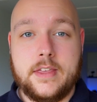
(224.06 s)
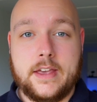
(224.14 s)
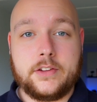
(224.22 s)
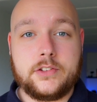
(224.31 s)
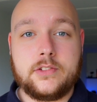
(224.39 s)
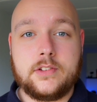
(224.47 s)

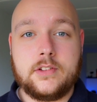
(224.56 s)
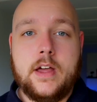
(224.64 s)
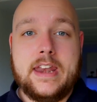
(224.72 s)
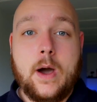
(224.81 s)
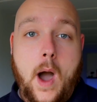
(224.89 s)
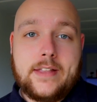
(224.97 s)
this.
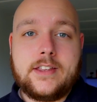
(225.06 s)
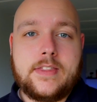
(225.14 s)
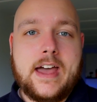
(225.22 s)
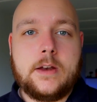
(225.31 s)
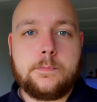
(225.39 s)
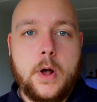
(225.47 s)
Now I did
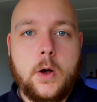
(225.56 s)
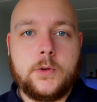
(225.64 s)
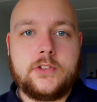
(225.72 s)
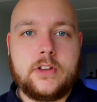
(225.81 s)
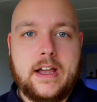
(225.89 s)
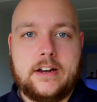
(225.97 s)
that in
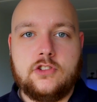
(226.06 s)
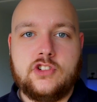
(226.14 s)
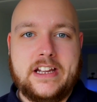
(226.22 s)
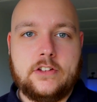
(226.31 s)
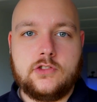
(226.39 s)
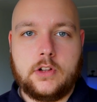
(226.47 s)
post to kind of
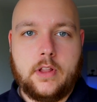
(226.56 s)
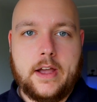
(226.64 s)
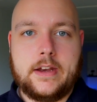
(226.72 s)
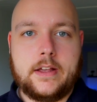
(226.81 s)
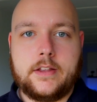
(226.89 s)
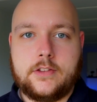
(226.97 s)
change the
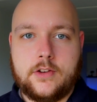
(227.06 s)
lighting.